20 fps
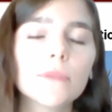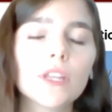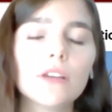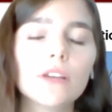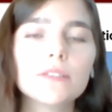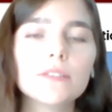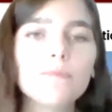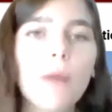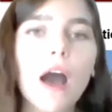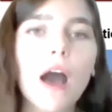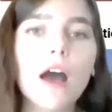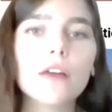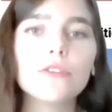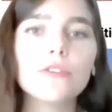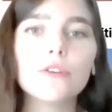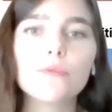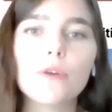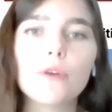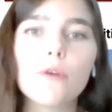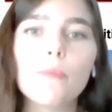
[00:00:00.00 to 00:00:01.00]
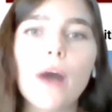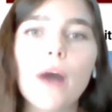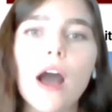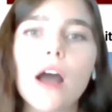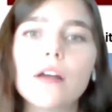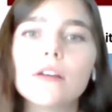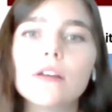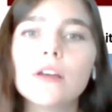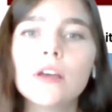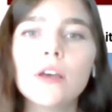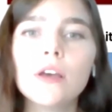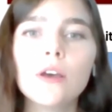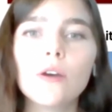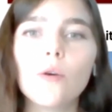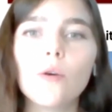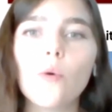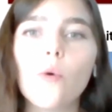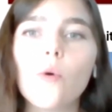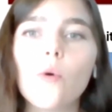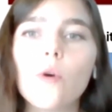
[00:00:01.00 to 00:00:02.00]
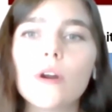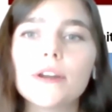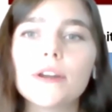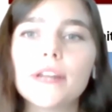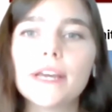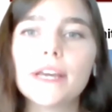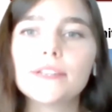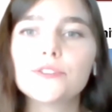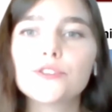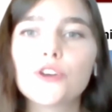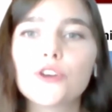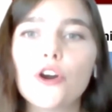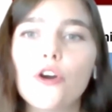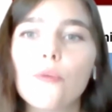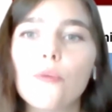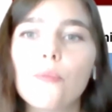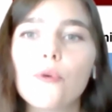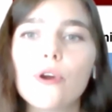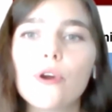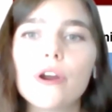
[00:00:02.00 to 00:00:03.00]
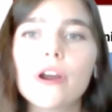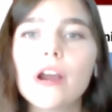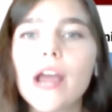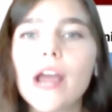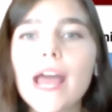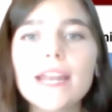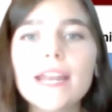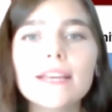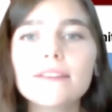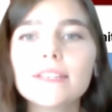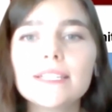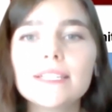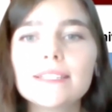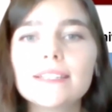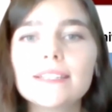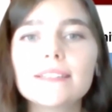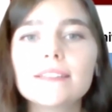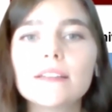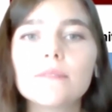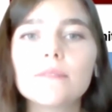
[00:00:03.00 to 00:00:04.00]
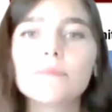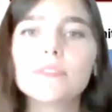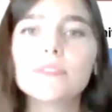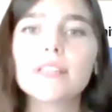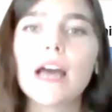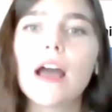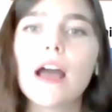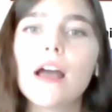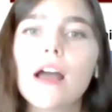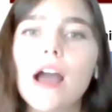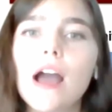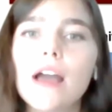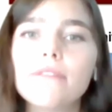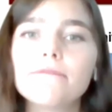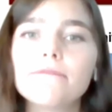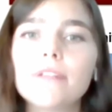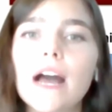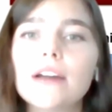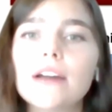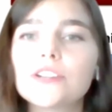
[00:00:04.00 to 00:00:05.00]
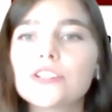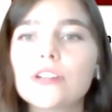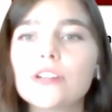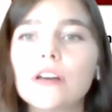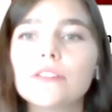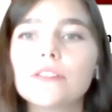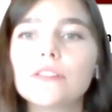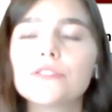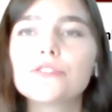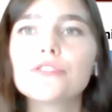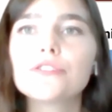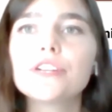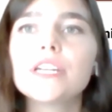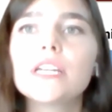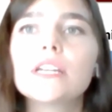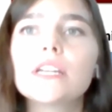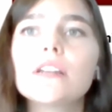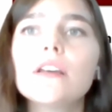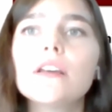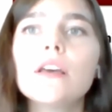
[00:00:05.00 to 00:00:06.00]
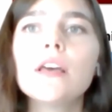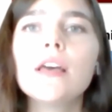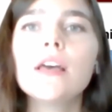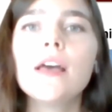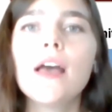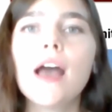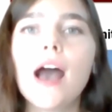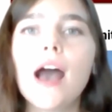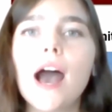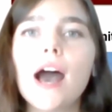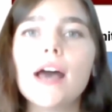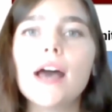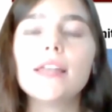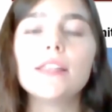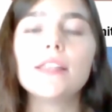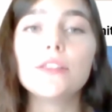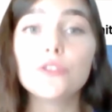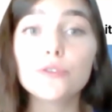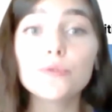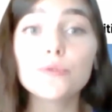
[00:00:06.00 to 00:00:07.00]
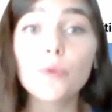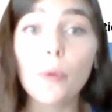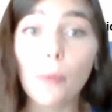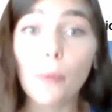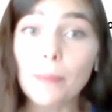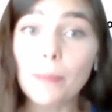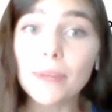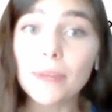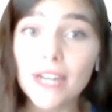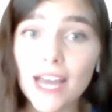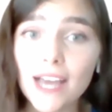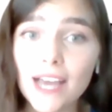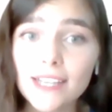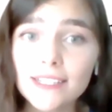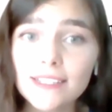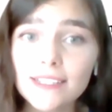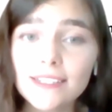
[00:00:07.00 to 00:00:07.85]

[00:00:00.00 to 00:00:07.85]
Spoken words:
Spot, the robot, or Nightscope, or any of these systems that I flashed on the screen, and those were weaponized,